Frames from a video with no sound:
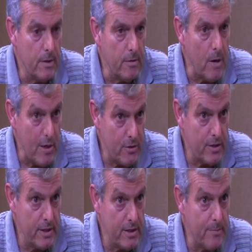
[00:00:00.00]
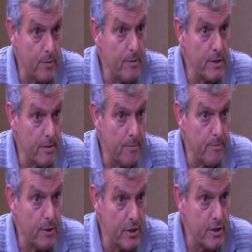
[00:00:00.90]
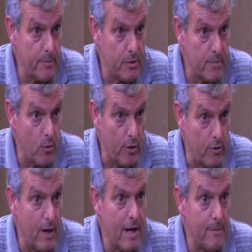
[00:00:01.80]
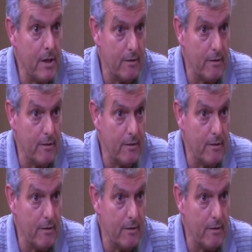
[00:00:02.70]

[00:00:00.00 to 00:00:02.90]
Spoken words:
Democracy is a participant sport. You got to be